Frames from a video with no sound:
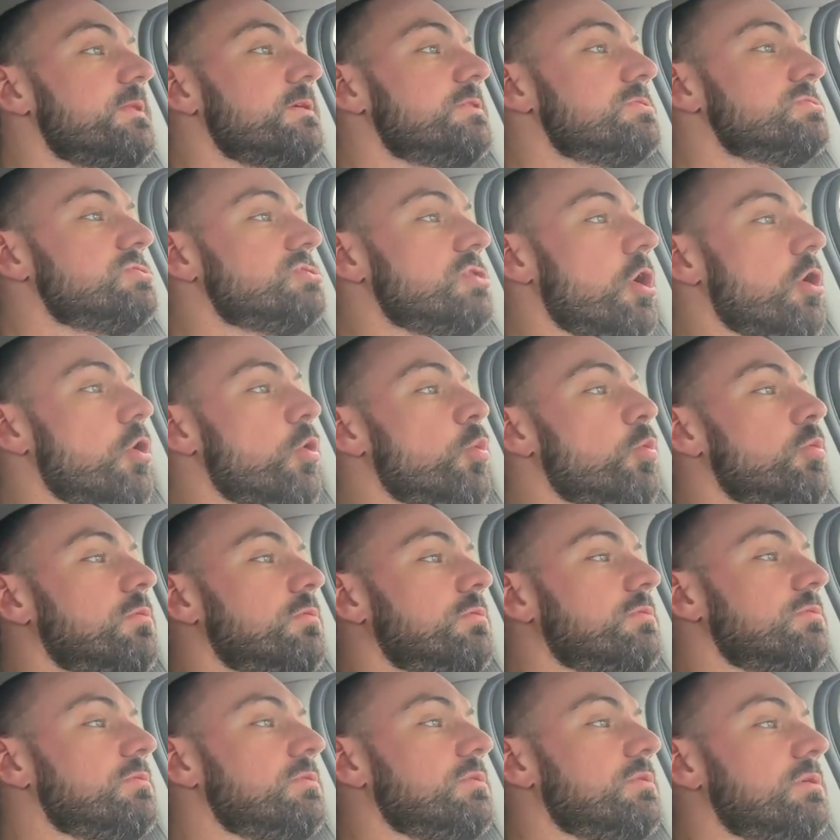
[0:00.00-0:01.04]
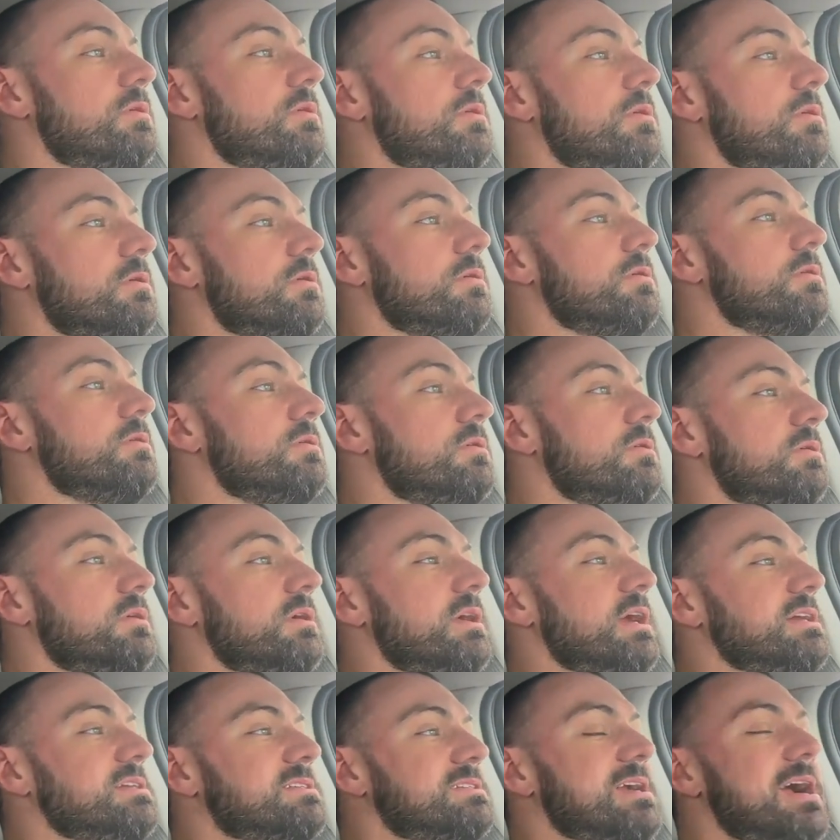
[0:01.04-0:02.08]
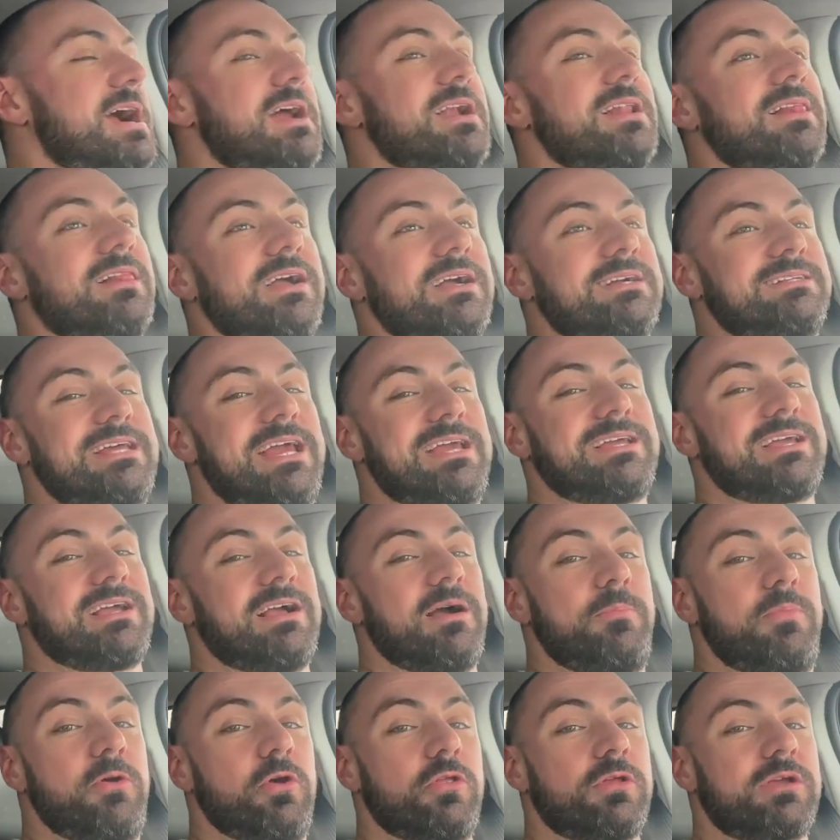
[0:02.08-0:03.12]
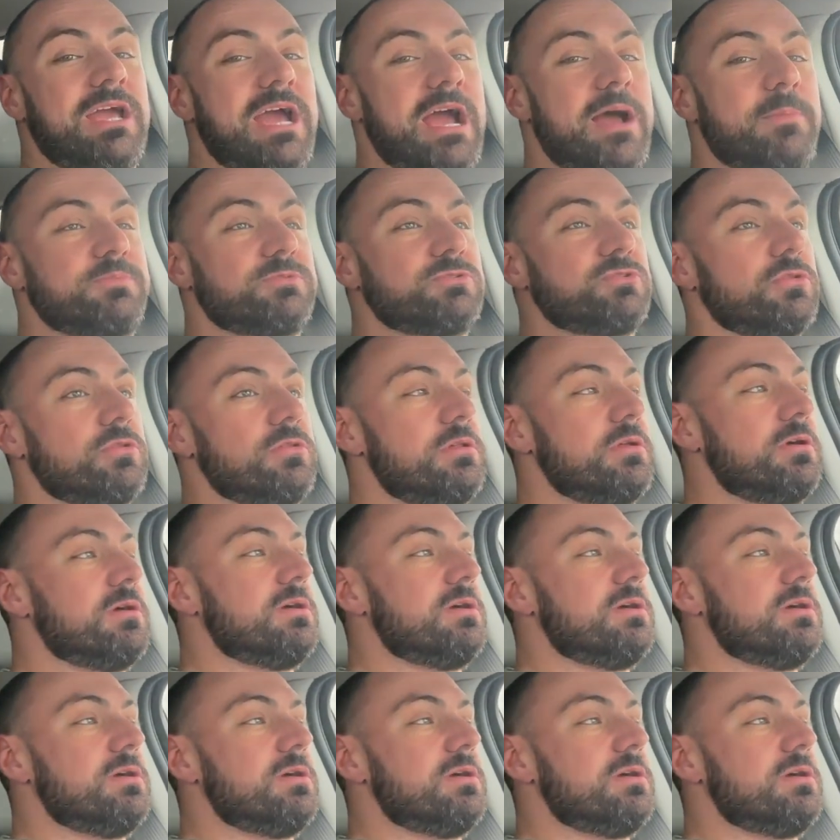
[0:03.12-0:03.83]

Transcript: So it's kind of like taking a pill capsule